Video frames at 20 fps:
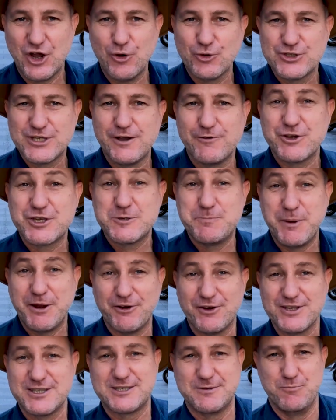also
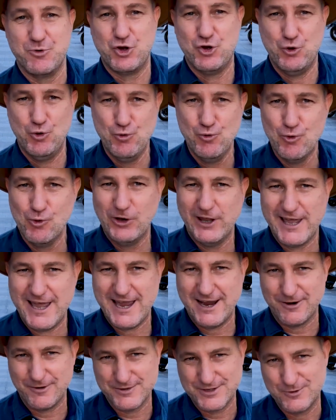experience some cool
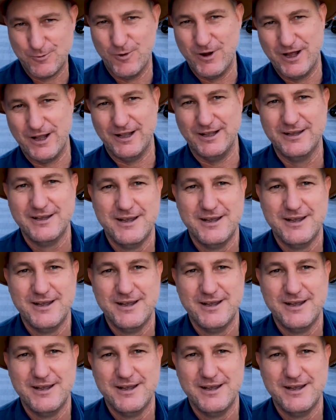air as well,